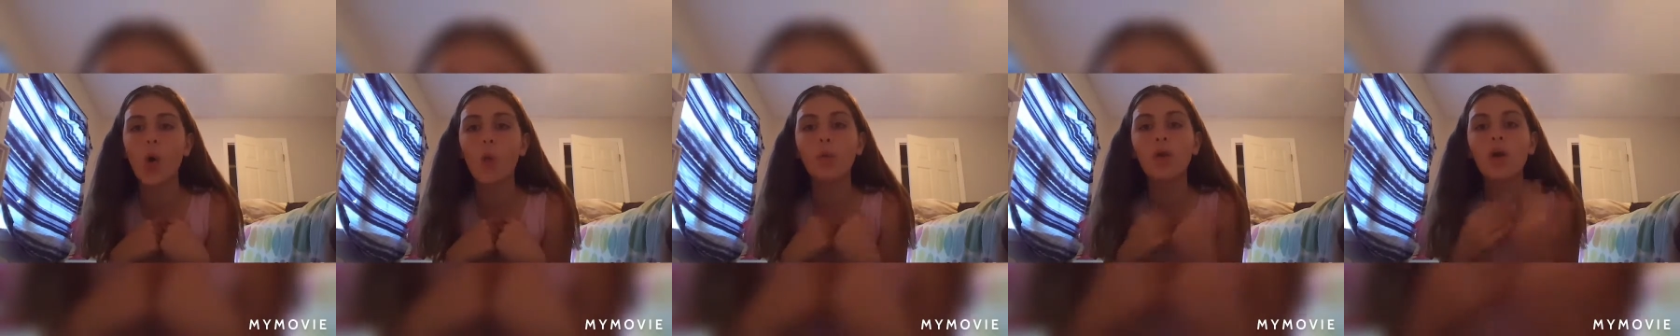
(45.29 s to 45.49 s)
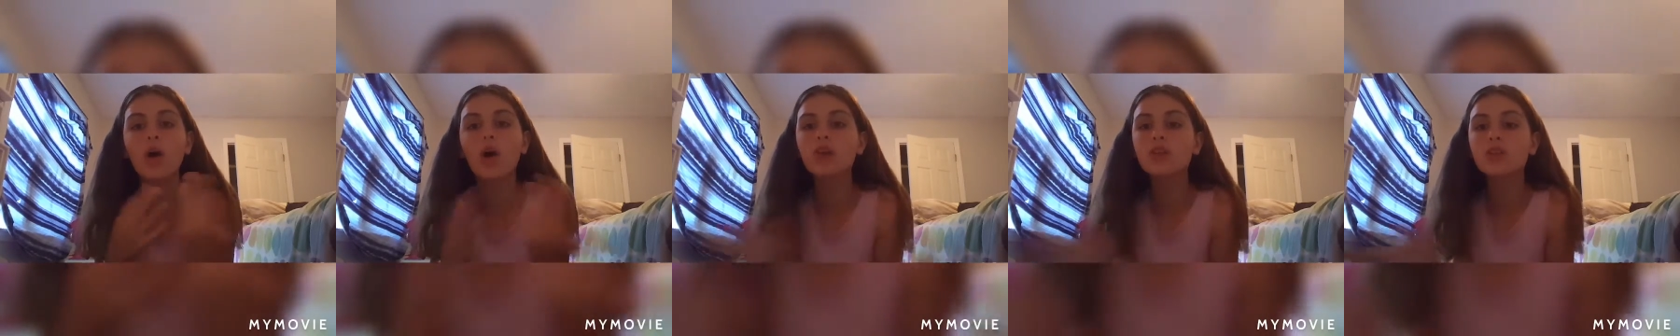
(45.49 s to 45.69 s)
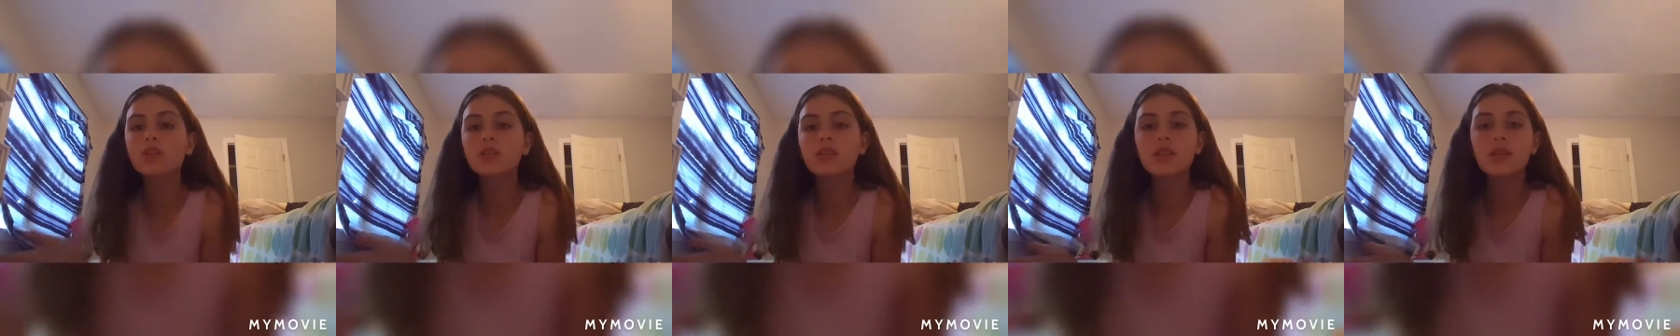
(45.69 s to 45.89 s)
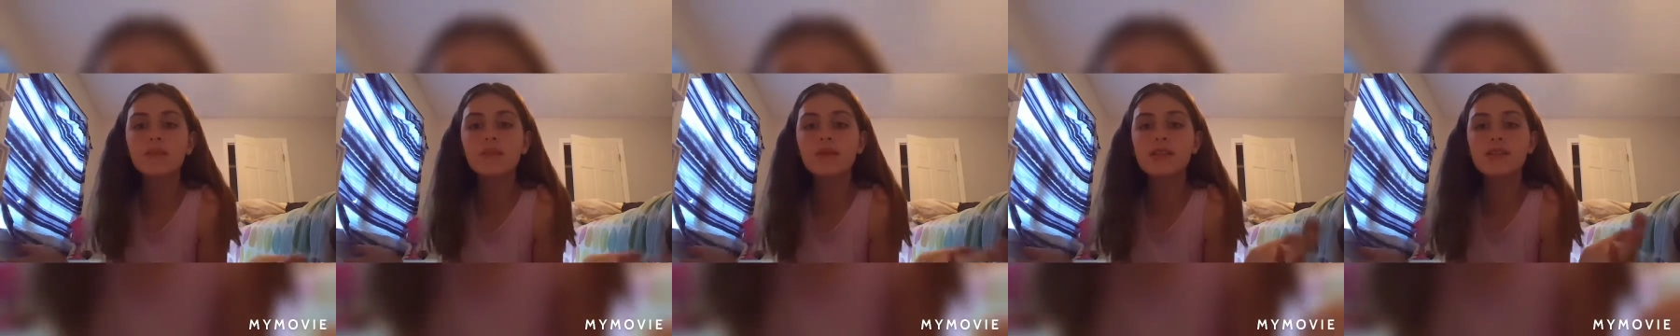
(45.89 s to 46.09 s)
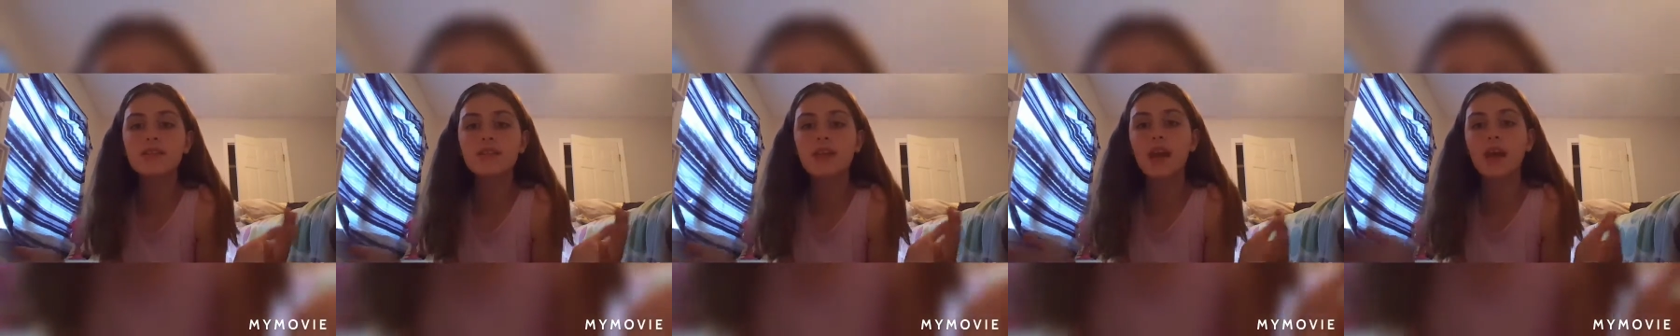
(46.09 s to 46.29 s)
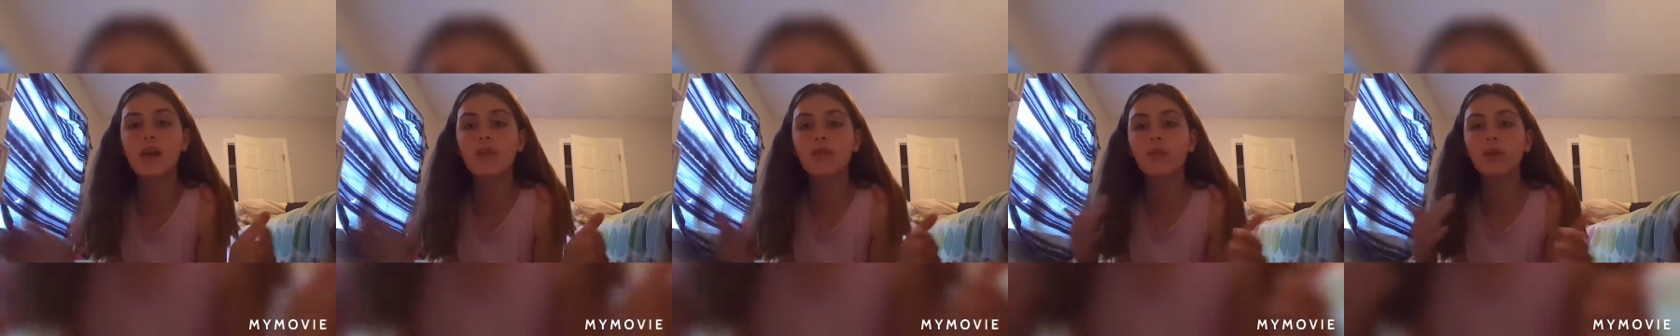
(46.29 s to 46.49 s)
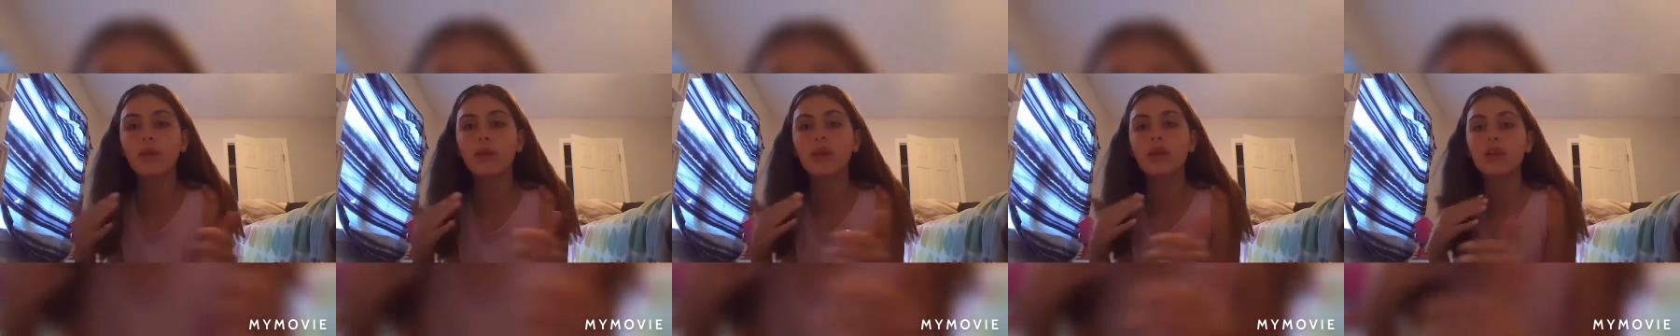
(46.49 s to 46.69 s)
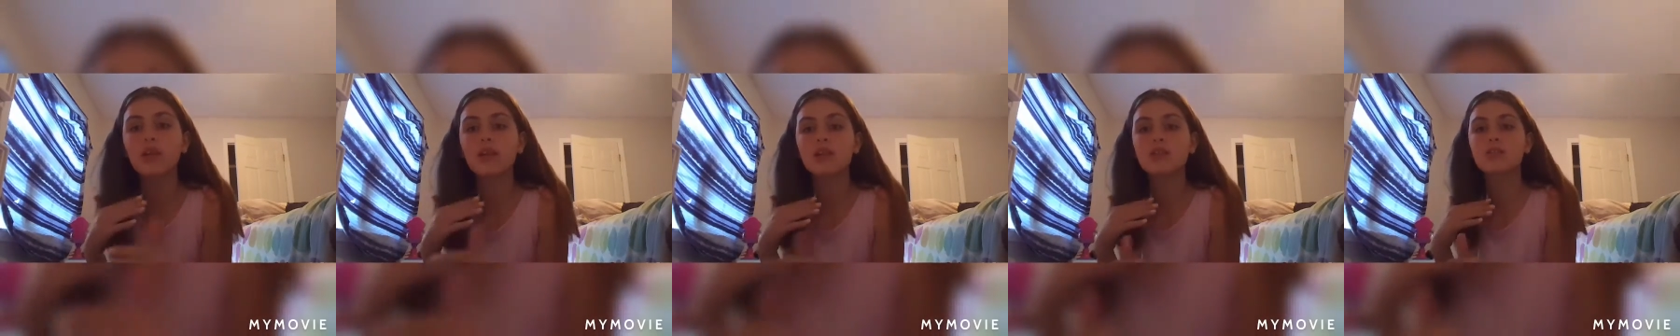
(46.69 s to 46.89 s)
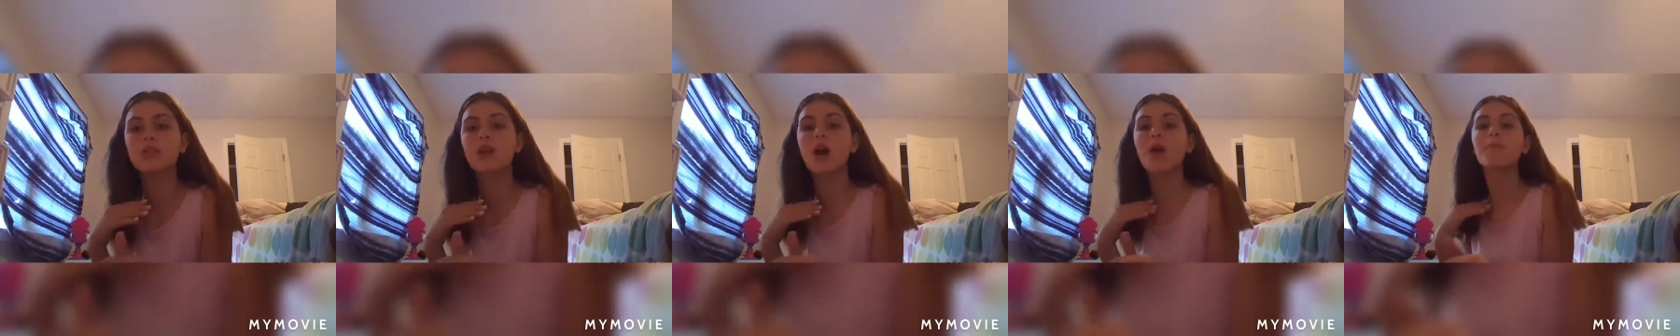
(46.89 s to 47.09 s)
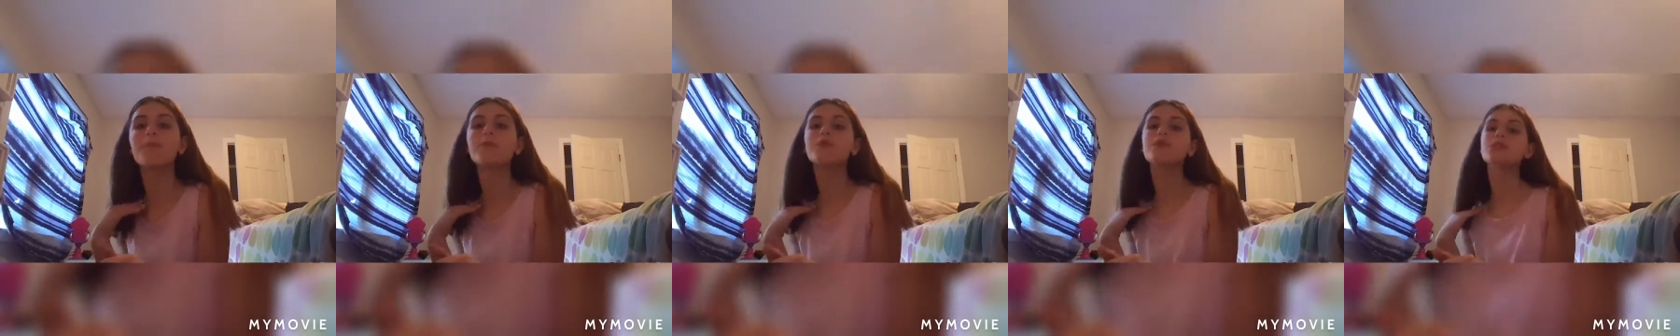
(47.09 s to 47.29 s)
we all just need to be safe. We need to
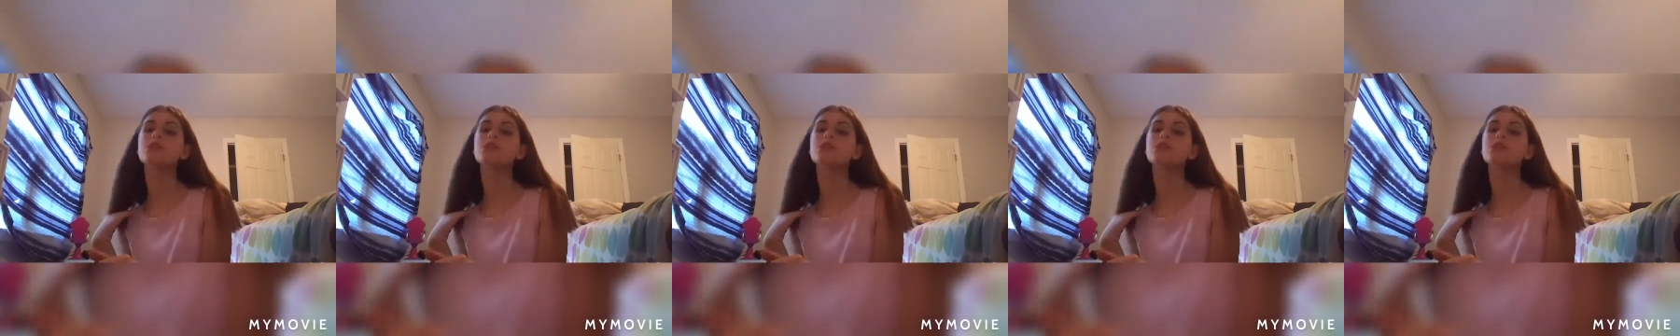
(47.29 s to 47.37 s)
stop the